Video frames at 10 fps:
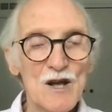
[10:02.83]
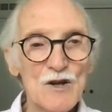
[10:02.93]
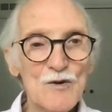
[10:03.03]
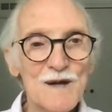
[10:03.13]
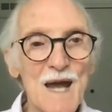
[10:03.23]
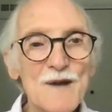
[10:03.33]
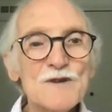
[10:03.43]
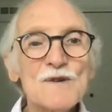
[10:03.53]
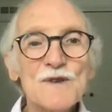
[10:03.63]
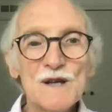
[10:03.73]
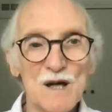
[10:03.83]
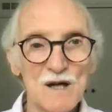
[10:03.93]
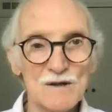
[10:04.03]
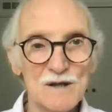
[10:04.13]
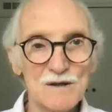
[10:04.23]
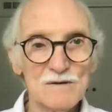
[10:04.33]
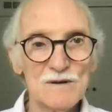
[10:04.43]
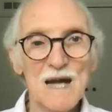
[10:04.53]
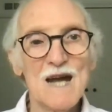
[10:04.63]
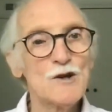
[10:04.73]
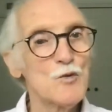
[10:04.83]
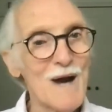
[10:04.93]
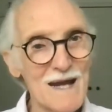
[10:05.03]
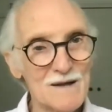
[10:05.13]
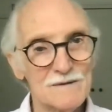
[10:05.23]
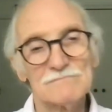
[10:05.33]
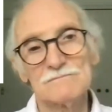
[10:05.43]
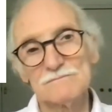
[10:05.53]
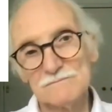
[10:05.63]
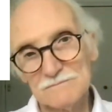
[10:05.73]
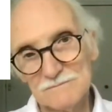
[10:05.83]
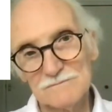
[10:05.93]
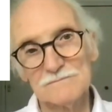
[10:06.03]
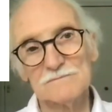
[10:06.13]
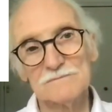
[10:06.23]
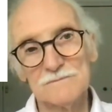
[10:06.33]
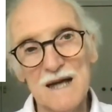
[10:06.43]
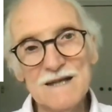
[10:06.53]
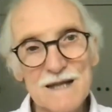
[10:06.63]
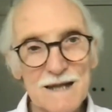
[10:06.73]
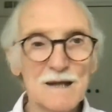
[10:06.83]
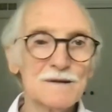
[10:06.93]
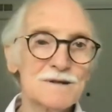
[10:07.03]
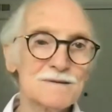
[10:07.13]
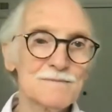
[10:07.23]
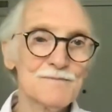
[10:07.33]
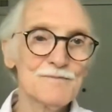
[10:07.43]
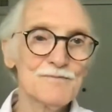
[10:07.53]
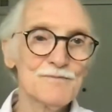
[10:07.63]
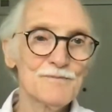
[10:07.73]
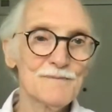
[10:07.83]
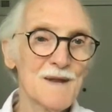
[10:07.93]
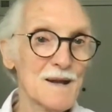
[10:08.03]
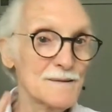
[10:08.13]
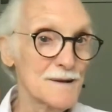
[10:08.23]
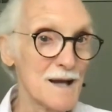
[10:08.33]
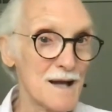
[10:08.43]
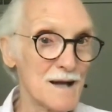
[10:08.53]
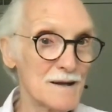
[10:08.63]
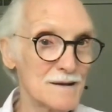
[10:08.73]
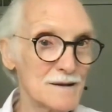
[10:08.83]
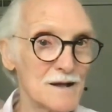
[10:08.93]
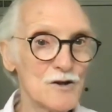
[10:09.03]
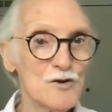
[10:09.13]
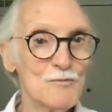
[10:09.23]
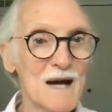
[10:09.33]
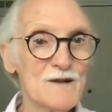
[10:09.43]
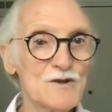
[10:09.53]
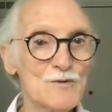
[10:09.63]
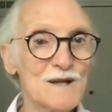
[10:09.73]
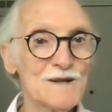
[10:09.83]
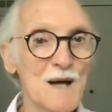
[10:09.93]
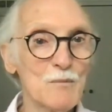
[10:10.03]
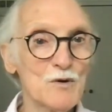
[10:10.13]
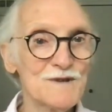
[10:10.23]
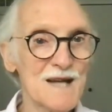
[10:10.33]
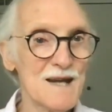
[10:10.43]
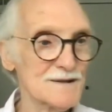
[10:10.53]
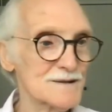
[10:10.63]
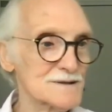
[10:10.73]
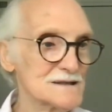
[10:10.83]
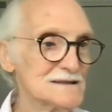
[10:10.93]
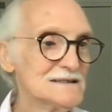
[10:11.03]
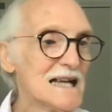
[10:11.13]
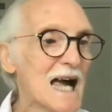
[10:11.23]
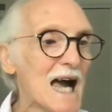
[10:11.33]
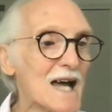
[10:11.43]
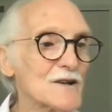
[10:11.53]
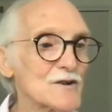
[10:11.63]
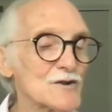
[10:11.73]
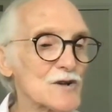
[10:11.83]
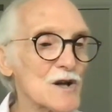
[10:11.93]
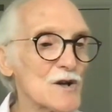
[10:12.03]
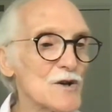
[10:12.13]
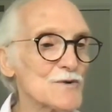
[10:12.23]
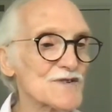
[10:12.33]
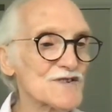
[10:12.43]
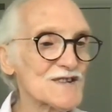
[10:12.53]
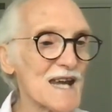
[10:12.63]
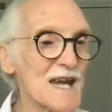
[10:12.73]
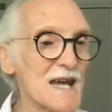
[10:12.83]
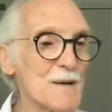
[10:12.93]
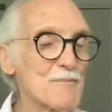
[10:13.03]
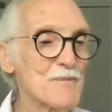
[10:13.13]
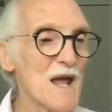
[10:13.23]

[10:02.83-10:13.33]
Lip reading: you get the cargo and you weigh it, 80 kilos. And then you might do a double test. And you say,